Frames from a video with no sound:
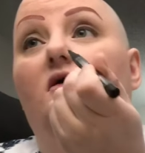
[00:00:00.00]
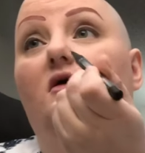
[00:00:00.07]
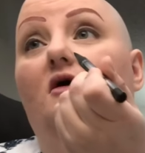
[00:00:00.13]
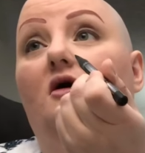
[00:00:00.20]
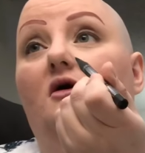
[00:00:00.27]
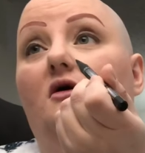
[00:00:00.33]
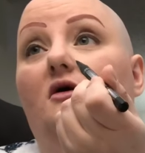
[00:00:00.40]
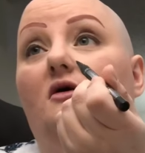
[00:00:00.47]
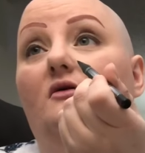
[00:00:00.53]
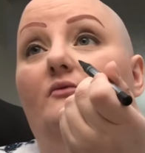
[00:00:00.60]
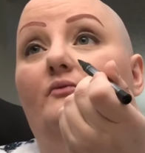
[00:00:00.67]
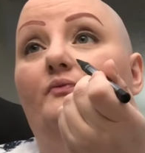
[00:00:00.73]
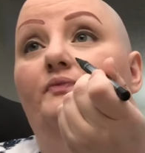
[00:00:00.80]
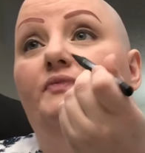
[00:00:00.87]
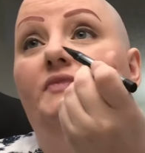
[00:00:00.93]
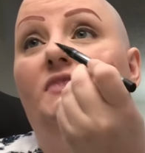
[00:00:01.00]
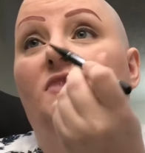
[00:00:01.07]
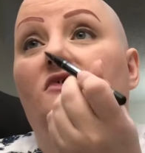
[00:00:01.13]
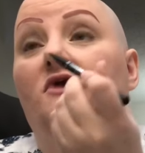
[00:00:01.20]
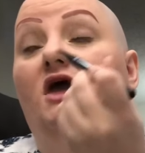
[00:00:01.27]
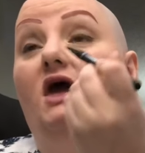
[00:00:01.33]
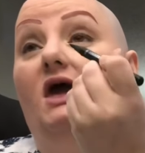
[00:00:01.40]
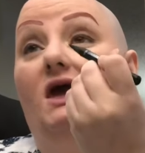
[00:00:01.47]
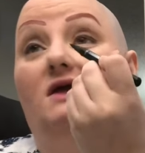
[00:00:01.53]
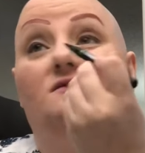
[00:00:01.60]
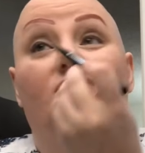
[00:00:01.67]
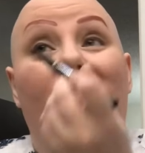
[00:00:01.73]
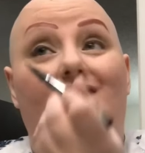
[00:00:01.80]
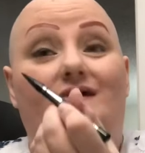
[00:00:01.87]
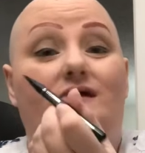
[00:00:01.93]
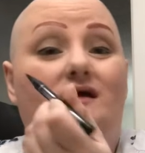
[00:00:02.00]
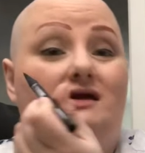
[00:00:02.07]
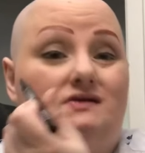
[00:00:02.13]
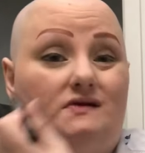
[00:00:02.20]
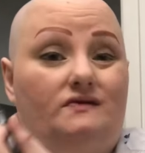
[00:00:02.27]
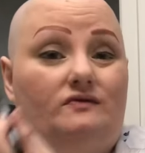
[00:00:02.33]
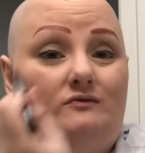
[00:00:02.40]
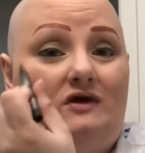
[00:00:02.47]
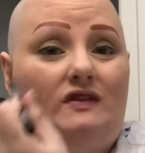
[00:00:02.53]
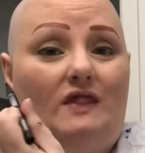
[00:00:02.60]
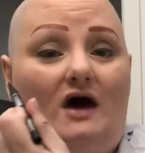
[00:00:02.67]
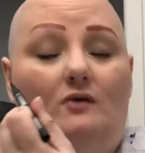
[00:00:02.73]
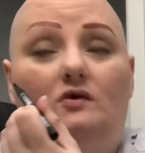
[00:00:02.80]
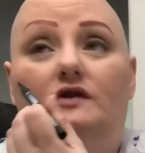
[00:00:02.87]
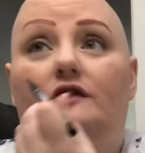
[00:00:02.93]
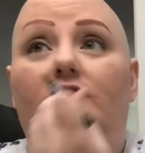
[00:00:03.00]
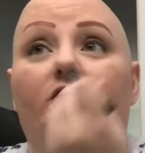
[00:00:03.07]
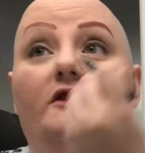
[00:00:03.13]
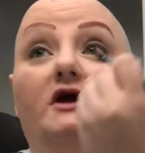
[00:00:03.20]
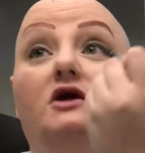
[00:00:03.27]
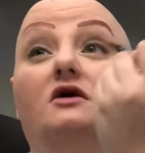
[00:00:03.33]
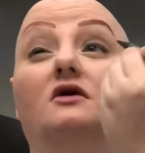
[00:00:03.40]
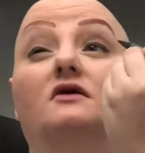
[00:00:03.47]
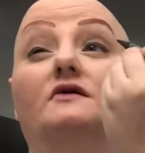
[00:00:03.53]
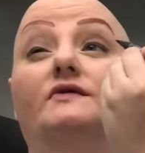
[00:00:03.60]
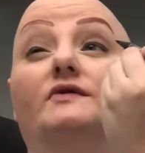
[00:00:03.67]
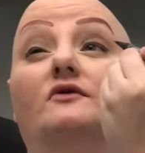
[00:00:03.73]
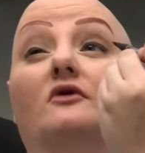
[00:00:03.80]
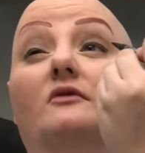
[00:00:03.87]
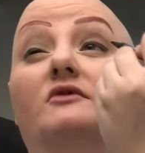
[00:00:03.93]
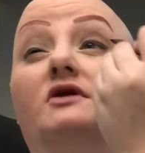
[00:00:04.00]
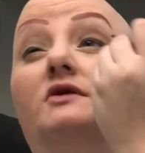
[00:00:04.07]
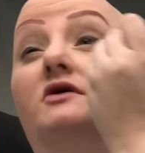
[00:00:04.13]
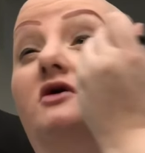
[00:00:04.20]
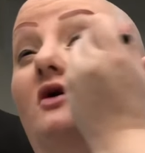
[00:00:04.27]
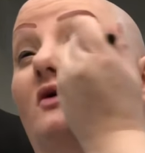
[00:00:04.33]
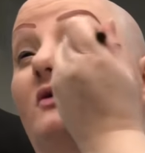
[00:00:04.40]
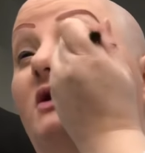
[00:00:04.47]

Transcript: And see, I just made that one thicker, so I'm going to go